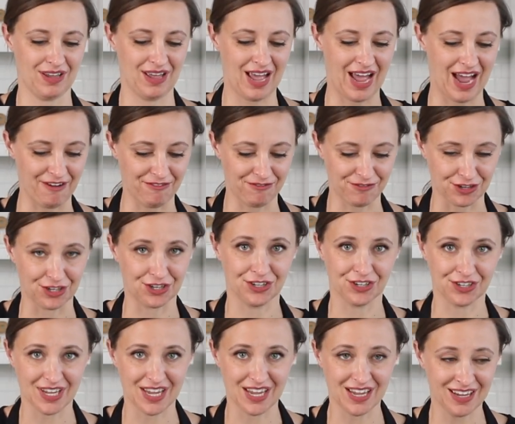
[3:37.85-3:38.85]
after
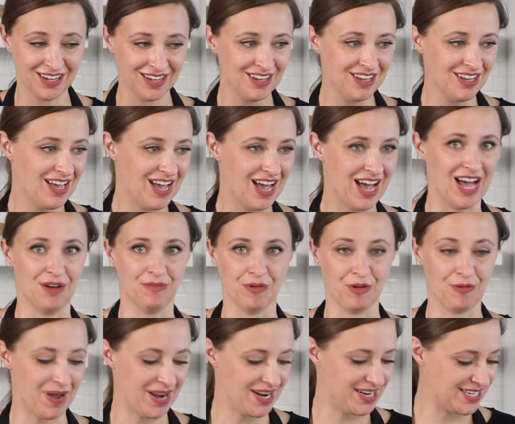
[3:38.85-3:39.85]
cooking, we
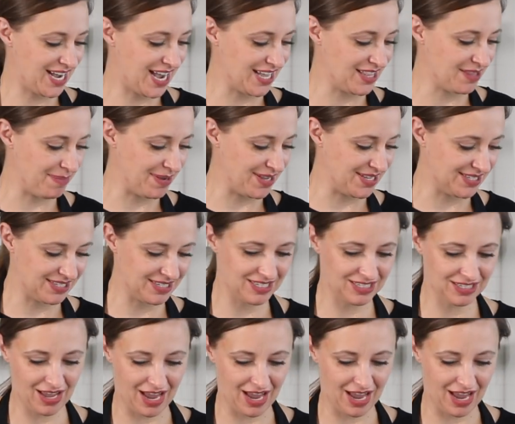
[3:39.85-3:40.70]
waited to add the beans until